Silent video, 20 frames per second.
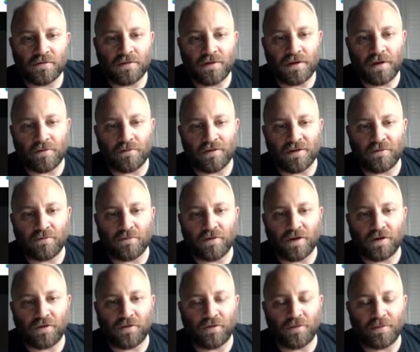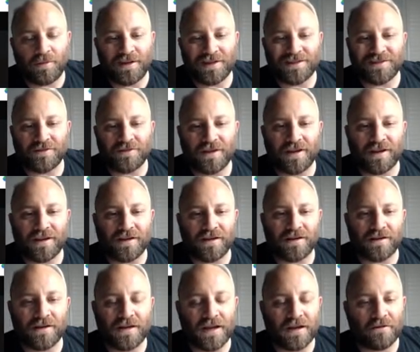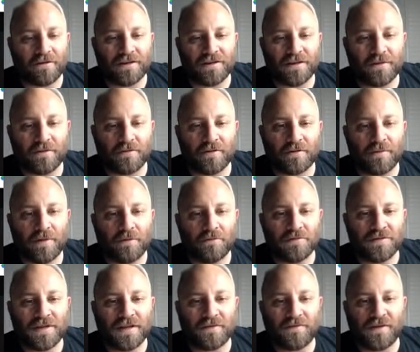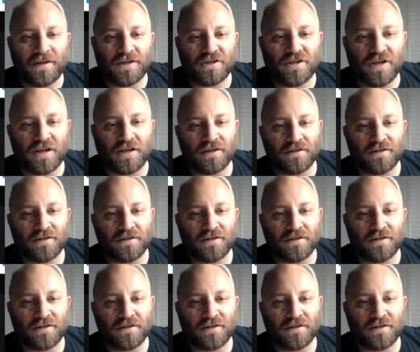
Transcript: I wonder why Human's not a anyway team of the week, but we'll take Vinny J